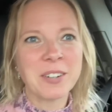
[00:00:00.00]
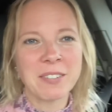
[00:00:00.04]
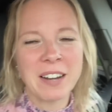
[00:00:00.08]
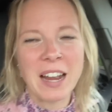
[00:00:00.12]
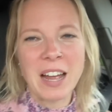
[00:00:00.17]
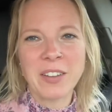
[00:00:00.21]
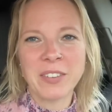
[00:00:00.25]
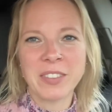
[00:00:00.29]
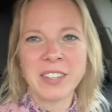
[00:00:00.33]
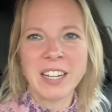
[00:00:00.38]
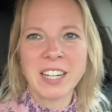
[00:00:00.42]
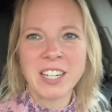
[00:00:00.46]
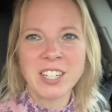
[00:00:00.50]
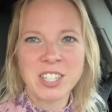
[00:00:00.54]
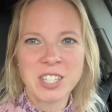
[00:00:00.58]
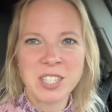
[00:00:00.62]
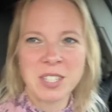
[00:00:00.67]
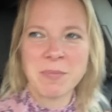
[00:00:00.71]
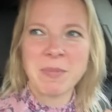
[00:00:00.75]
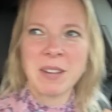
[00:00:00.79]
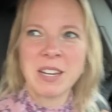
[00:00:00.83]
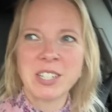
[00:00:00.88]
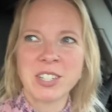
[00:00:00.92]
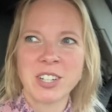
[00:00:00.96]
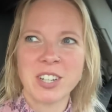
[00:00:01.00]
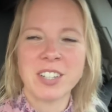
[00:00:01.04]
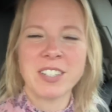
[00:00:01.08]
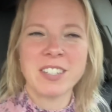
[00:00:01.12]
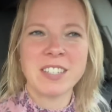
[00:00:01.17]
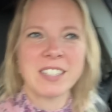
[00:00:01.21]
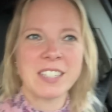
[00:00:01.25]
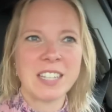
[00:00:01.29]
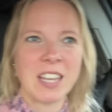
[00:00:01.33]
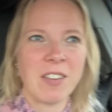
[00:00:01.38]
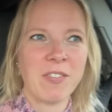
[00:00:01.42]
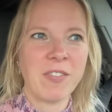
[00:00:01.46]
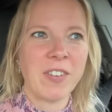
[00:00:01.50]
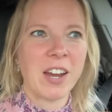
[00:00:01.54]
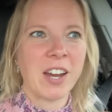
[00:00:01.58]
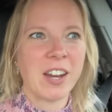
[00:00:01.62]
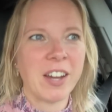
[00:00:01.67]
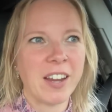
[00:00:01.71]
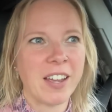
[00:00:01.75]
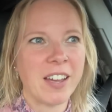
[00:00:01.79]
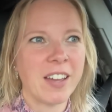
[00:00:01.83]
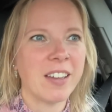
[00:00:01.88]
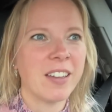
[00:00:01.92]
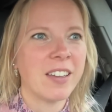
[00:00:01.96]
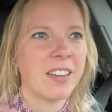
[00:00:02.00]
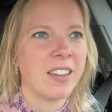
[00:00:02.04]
around there just to make sure it's a safe area,